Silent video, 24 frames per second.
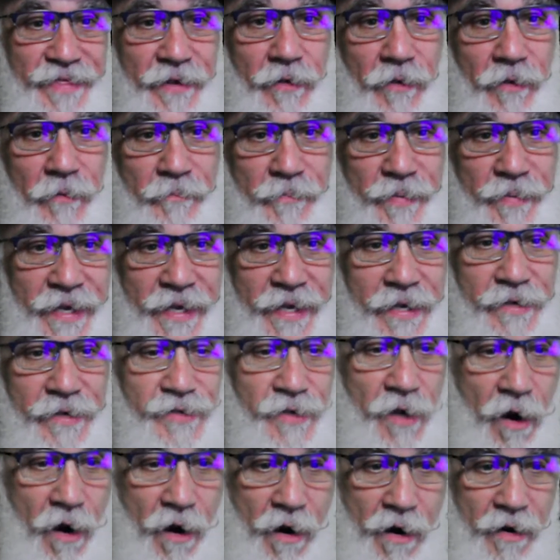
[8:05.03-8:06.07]
beings
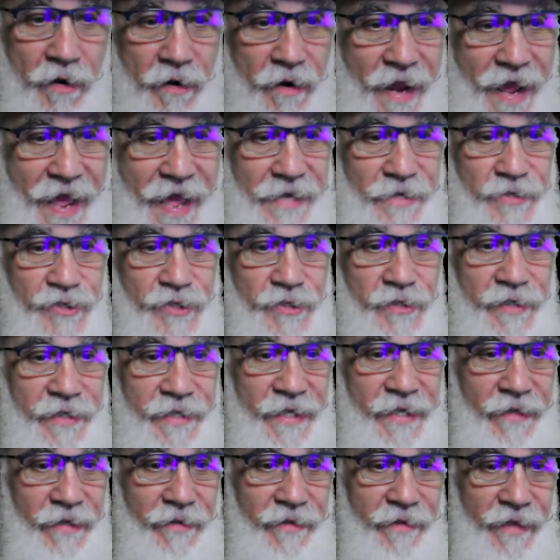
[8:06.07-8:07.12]
are actually
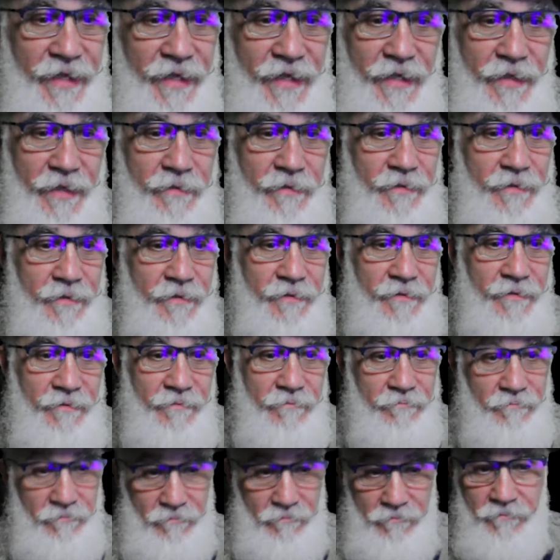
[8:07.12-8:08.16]
the
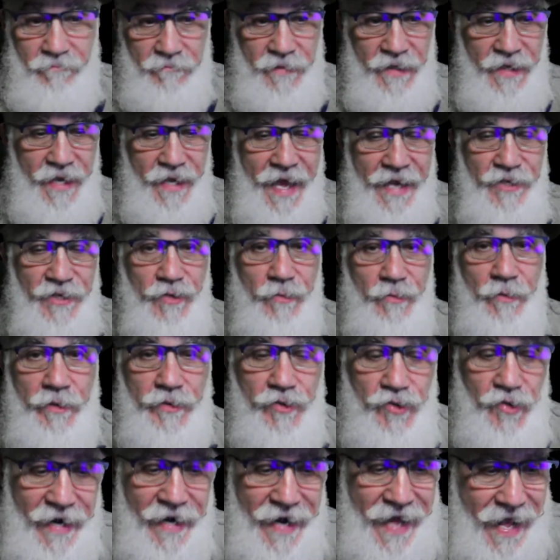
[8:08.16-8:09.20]
actual
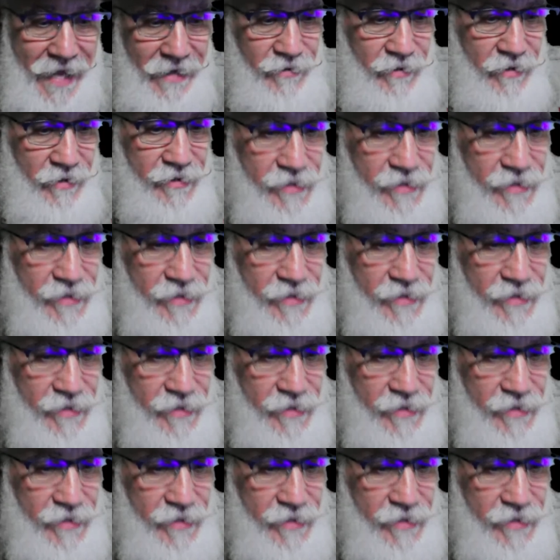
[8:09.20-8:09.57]
Tridactyls.